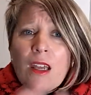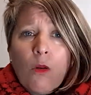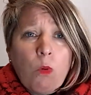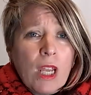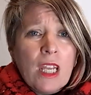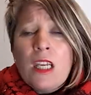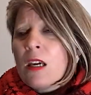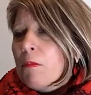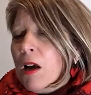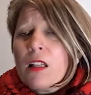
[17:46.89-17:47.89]
a week,
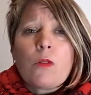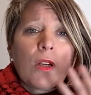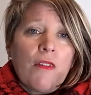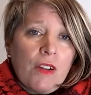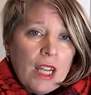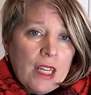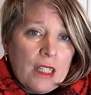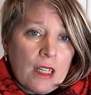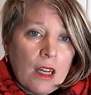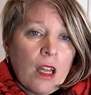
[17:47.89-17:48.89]
a month, whatever
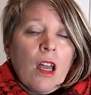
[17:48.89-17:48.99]
later.